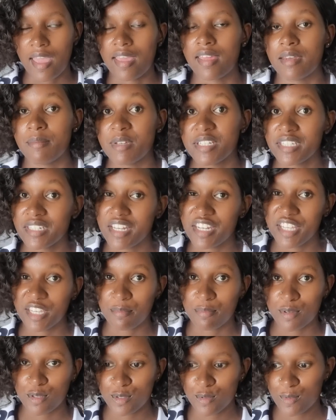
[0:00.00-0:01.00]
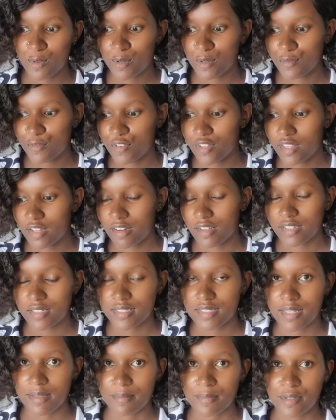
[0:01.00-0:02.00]
Mission and keep postponed for the
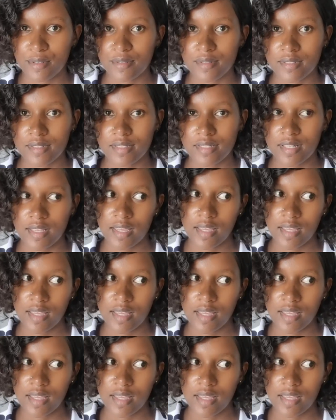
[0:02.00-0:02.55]
longest time because